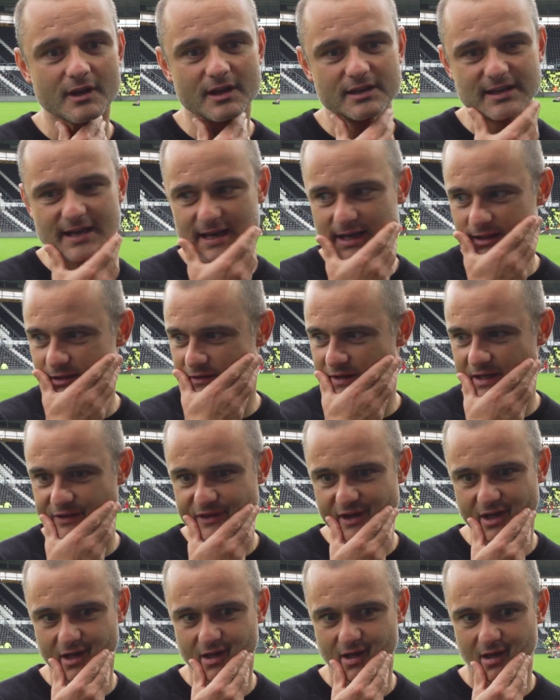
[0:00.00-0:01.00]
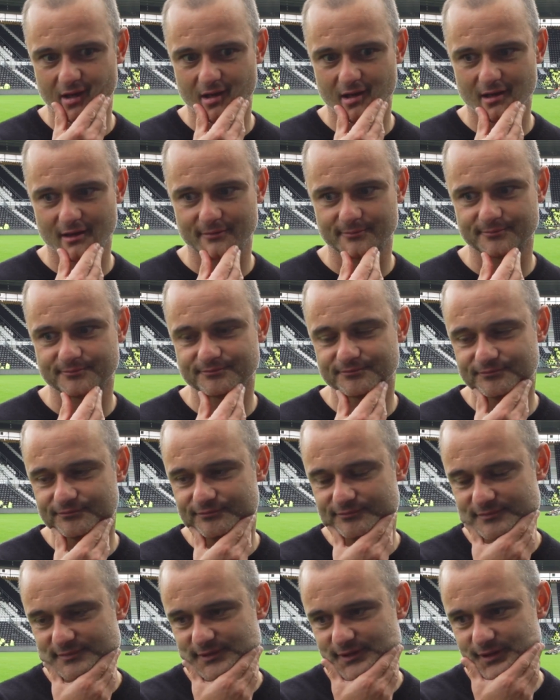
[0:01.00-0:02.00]
Yeah, look, I think, as
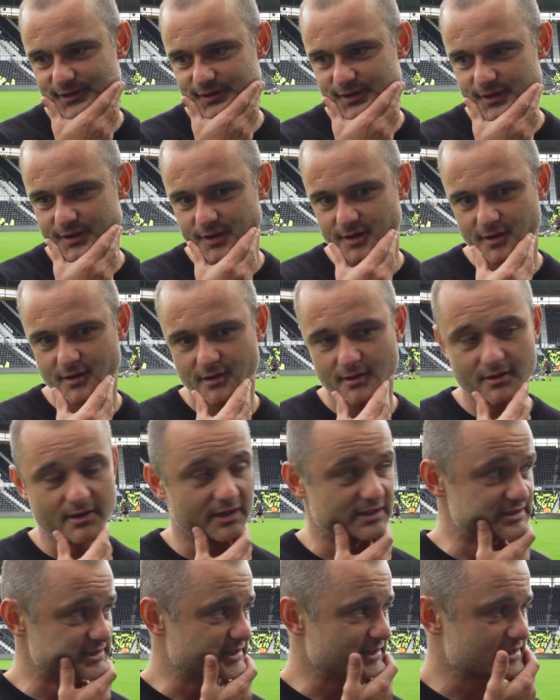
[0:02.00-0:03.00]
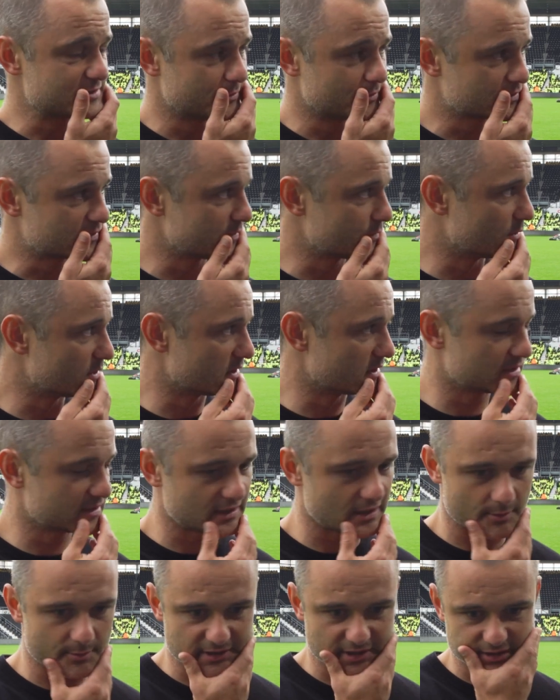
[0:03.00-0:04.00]
I spoke to one of the
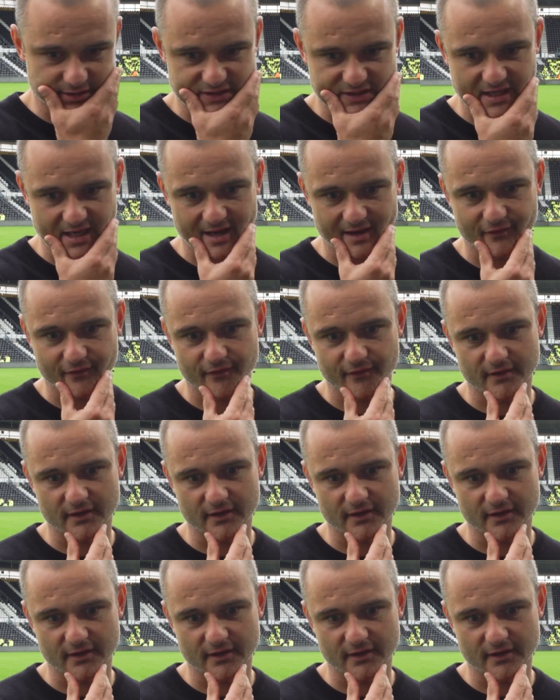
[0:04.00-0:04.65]
Derby staff,